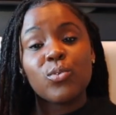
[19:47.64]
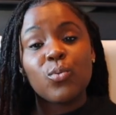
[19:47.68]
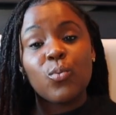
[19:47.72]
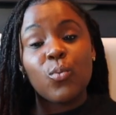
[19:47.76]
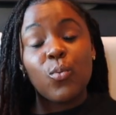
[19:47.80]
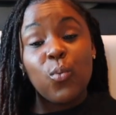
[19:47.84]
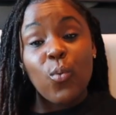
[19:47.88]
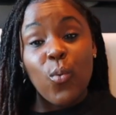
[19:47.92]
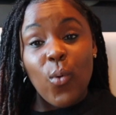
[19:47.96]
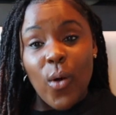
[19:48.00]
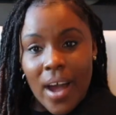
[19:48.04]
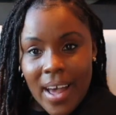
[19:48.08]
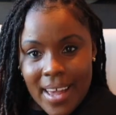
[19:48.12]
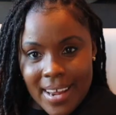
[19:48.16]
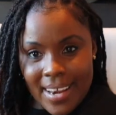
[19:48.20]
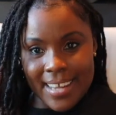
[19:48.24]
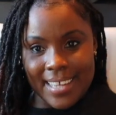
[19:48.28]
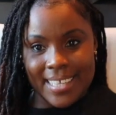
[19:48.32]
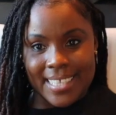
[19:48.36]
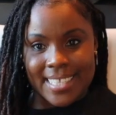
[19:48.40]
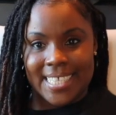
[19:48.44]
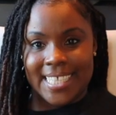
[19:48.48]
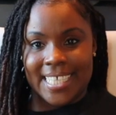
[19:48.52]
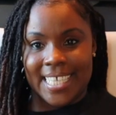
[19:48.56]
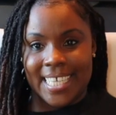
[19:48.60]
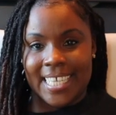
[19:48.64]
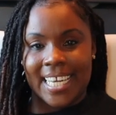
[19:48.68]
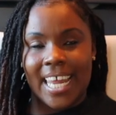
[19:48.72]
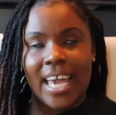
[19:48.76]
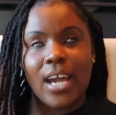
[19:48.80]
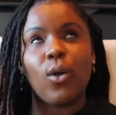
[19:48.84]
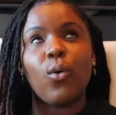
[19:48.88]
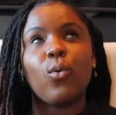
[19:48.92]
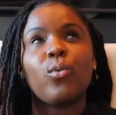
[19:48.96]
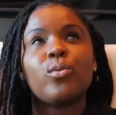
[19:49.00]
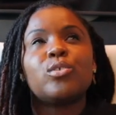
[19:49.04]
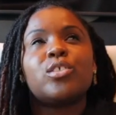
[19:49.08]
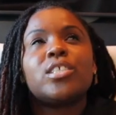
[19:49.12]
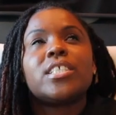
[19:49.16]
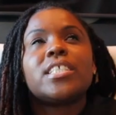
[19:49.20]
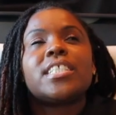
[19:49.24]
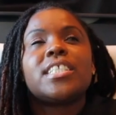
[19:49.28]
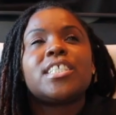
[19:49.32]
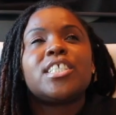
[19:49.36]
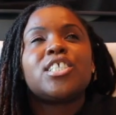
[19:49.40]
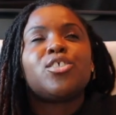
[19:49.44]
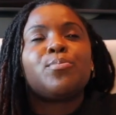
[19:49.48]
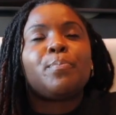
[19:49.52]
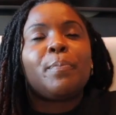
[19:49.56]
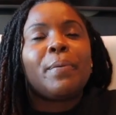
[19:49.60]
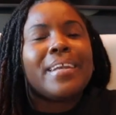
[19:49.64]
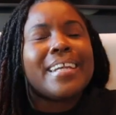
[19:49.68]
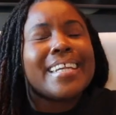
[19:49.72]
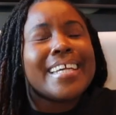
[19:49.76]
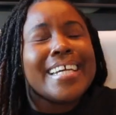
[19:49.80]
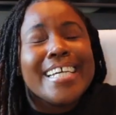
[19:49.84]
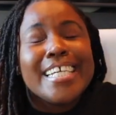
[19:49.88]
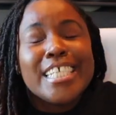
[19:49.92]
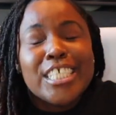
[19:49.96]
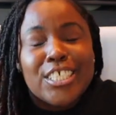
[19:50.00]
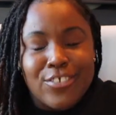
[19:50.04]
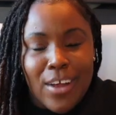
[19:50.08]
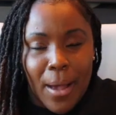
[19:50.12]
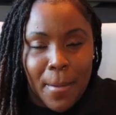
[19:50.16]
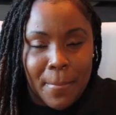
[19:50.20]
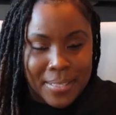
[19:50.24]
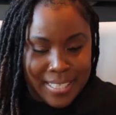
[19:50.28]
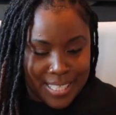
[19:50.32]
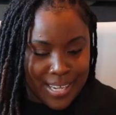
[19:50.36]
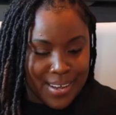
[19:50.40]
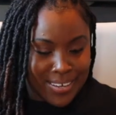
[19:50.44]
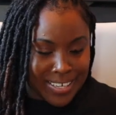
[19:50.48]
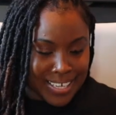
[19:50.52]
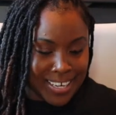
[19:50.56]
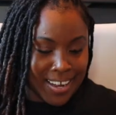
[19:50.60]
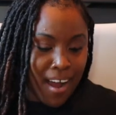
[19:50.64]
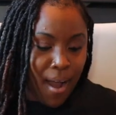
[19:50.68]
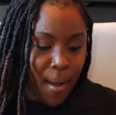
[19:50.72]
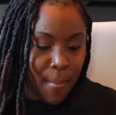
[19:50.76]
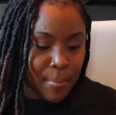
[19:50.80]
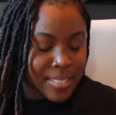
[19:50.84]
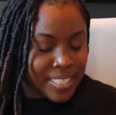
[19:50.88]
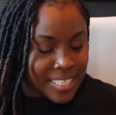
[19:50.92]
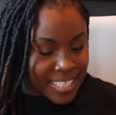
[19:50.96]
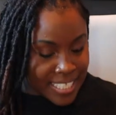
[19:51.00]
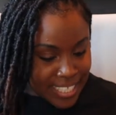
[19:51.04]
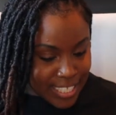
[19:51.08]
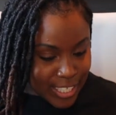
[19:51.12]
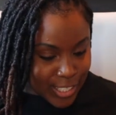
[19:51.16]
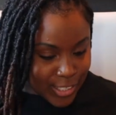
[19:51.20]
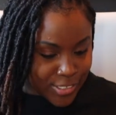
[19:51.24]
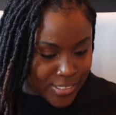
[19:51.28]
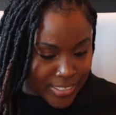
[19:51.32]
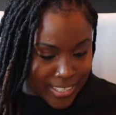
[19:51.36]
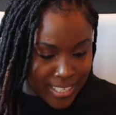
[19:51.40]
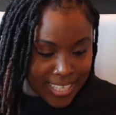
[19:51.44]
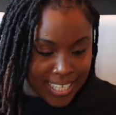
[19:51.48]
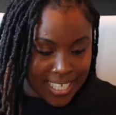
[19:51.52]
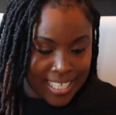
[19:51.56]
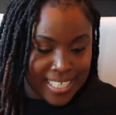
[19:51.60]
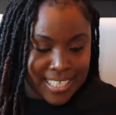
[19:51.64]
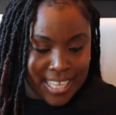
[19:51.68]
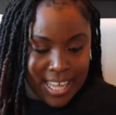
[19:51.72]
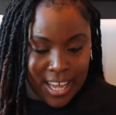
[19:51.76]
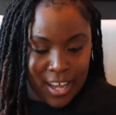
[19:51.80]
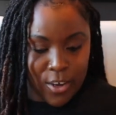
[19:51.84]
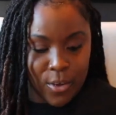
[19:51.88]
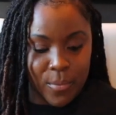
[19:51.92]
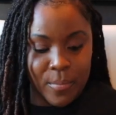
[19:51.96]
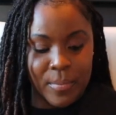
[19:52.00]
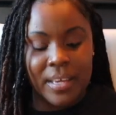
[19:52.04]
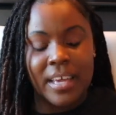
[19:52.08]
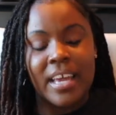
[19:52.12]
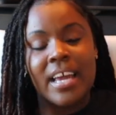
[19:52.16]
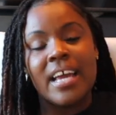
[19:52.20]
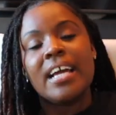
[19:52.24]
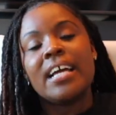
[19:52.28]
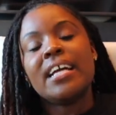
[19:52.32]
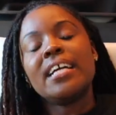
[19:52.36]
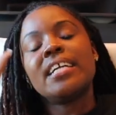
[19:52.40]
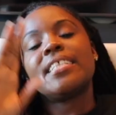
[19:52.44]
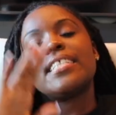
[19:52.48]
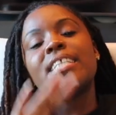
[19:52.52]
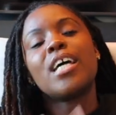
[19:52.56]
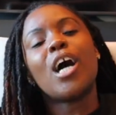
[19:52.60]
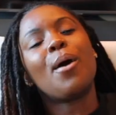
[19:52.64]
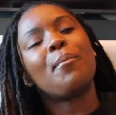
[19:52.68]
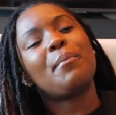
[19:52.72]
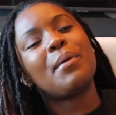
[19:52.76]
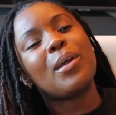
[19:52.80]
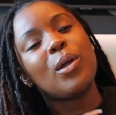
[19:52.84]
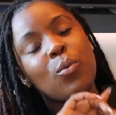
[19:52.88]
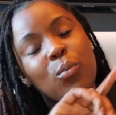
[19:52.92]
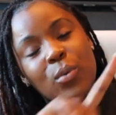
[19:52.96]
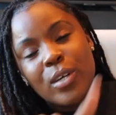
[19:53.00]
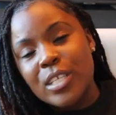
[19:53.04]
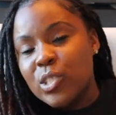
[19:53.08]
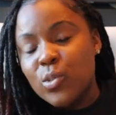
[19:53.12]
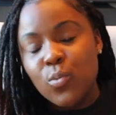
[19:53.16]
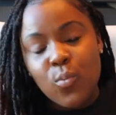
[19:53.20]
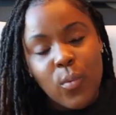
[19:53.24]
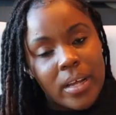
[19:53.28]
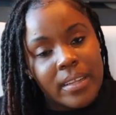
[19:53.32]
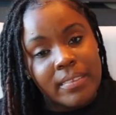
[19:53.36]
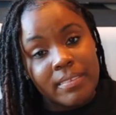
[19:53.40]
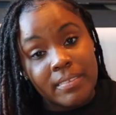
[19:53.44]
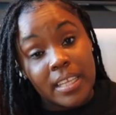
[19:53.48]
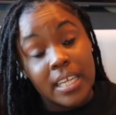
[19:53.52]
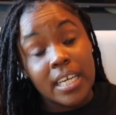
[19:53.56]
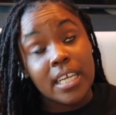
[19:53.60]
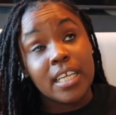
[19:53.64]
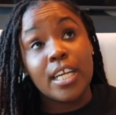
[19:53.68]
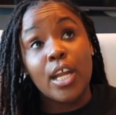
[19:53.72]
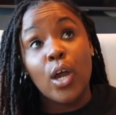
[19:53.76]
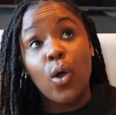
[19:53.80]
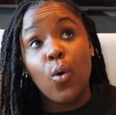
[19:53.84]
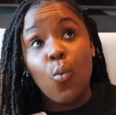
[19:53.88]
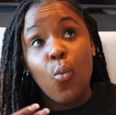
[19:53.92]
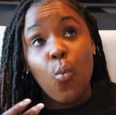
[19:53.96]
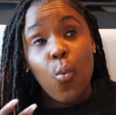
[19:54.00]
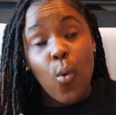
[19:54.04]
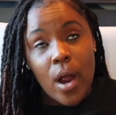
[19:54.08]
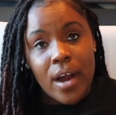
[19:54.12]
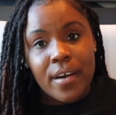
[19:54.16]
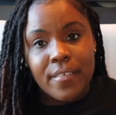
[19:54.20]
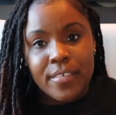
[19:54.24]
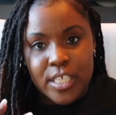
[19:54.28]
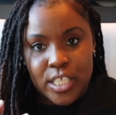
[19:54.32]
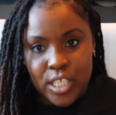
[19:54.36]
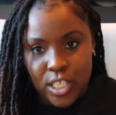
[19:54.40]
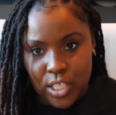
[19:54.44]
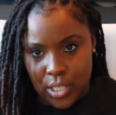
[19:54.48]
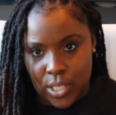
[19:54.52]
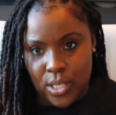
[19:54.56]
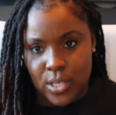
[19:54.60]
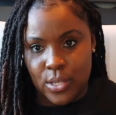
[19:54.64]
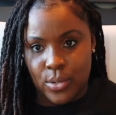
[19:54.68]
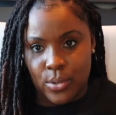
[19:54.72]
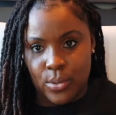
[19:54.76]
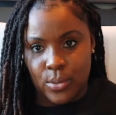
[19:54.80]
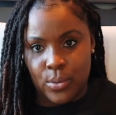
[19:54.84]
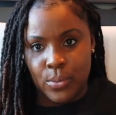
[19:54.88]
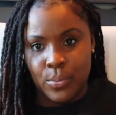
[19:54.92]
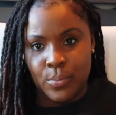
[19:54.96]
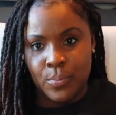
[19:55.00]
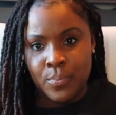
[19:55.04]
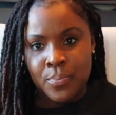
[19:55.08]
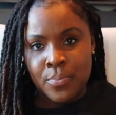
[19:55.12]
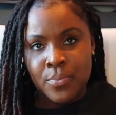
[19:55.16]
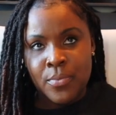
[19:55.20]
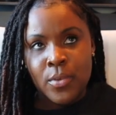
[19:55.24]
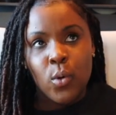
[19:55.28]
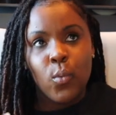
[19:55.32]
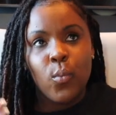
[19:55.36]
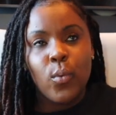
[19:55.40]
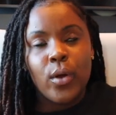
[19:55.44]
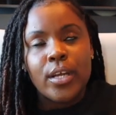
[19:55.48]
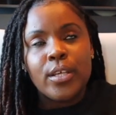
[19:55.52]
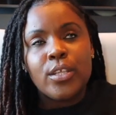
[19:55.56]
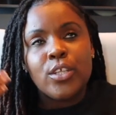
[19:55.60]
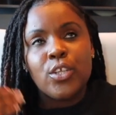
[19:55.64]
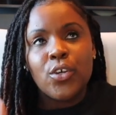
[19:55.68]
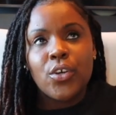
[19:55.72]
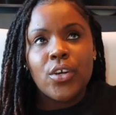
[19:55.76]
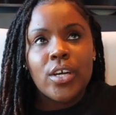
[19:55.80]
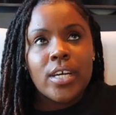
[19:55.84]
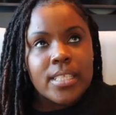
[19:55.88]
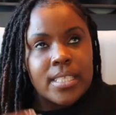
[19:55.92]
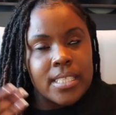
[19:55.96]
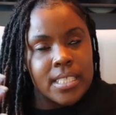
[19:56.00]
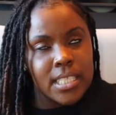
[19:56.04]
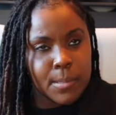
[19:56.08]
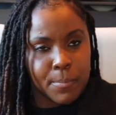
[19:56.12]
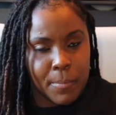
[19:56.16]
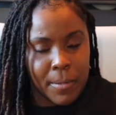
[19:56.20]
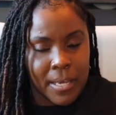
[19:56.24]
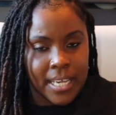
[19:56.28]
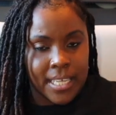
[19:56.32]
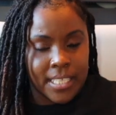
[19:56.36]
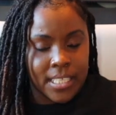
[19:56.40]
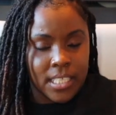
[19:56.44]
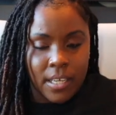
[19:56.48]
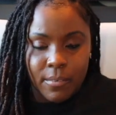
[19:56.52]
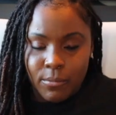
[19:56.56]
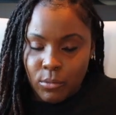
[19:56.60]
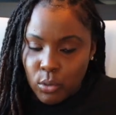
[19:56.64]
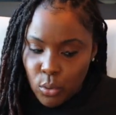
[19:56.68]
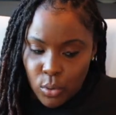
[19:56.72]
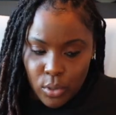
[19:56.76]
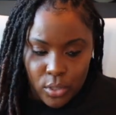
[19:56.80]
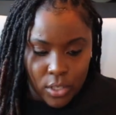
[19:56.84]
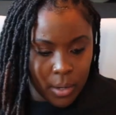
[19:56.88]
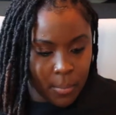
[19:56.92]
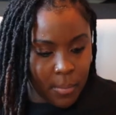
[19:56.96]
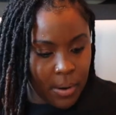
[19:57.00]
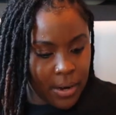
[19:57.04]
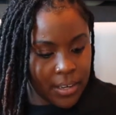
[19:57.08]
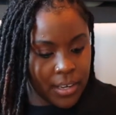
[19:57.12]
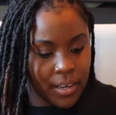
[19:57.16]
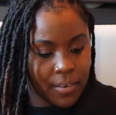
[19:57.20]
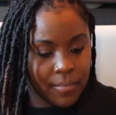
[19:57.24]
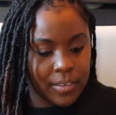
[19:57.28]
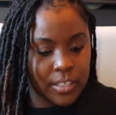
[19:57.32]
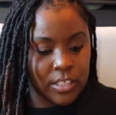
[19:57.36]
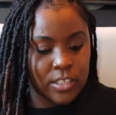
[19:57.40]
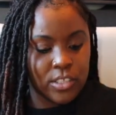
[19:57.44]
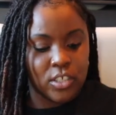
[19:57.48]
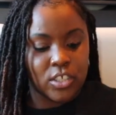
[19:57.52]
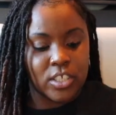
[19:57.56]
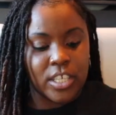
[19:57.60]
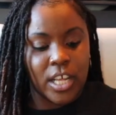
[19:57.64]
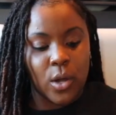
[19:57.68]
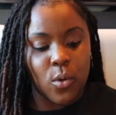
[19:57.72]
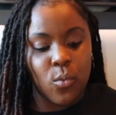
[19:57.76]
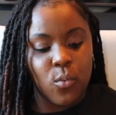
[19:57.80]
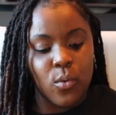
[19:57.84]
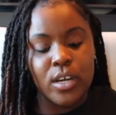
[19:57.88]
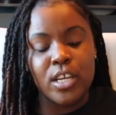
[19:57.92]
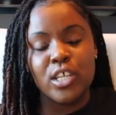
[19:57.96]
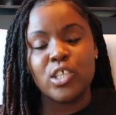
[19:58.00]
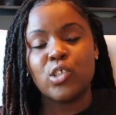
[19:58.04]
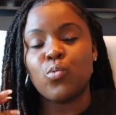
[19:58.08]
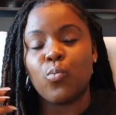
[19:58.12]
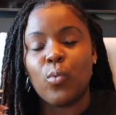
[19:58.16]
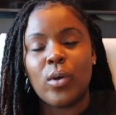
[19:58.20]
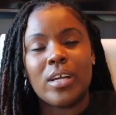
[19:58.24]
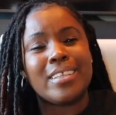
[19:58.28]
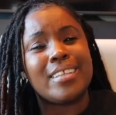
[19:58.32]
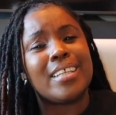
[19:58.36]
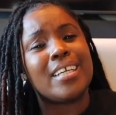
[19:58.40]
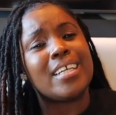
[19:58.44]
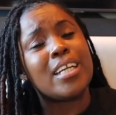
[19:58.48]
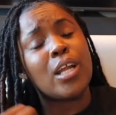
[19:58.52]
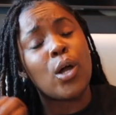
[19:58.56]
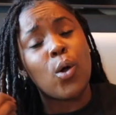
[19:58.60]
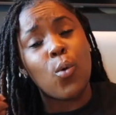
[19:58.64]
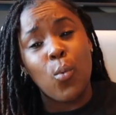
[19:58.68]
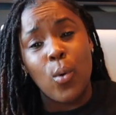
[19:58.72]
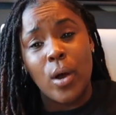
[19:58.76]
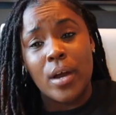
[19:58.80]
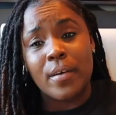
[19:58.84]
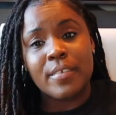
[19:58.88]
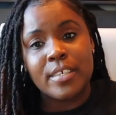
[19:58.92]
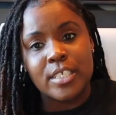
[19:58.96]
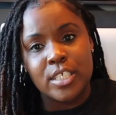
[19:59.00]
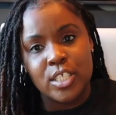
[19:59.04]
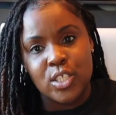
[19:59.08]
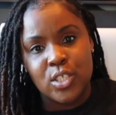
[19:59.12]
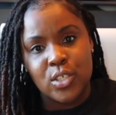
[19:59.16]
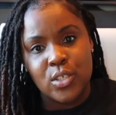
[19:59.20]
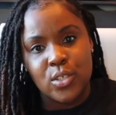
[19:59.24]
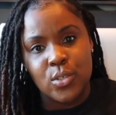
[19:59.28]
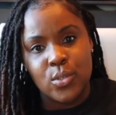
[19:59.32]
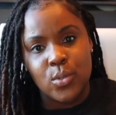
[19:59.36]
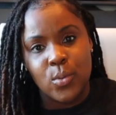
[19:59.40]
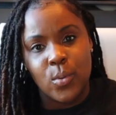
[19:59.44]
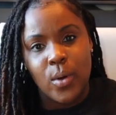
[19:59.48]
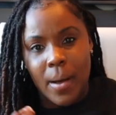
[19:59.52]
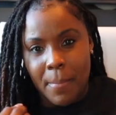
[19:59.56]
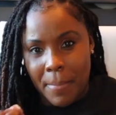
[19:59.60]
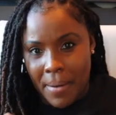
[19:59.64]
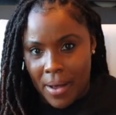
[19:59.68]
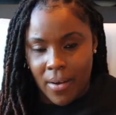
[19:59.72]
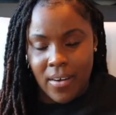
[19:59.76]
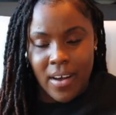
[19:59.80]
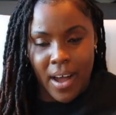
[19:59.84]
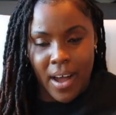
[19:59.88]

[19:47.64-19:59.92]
what is it? Like, just please drop it down in the comments, because these are the things that help me. Tell me what's one thing that worries you when you're in the space of doing your market research. Like, what is one thing that worries you about